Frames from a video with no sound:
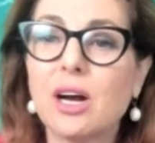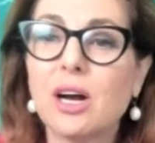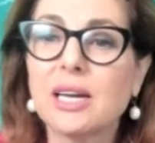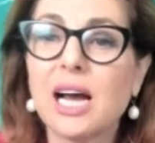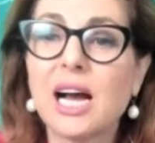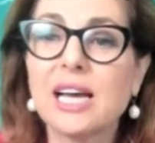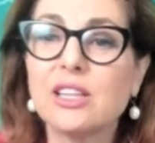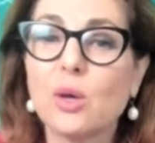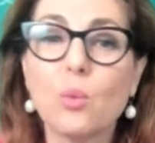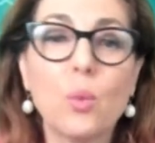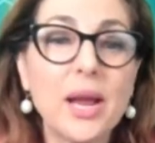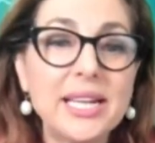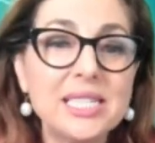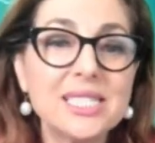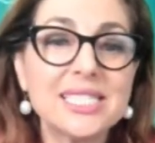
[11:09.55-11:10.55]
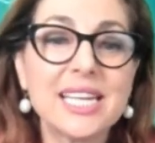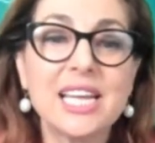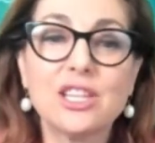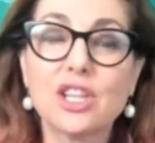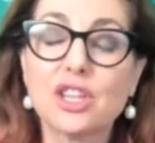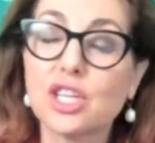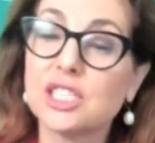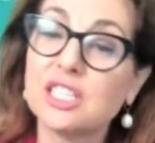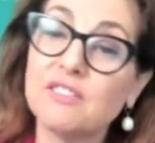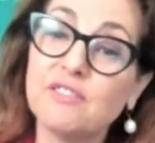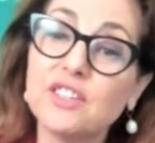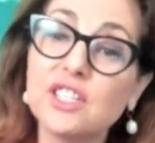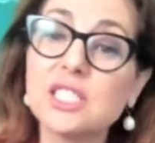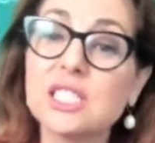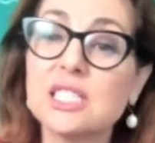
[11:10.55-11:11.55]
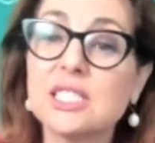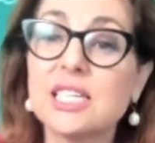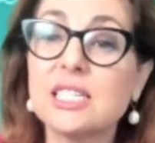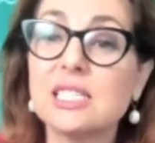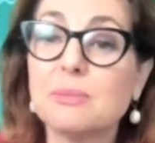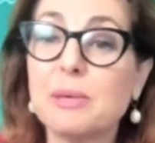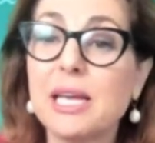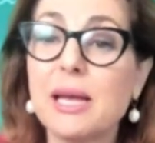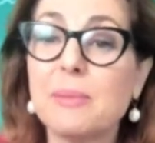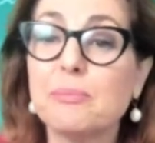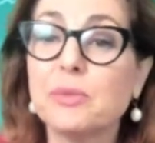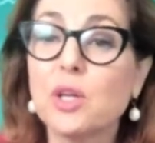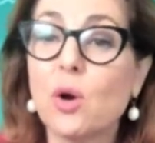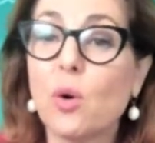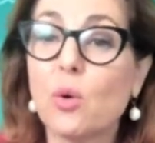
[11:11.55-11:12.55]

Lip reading: on either Wednesday the 31st at 6 p.m.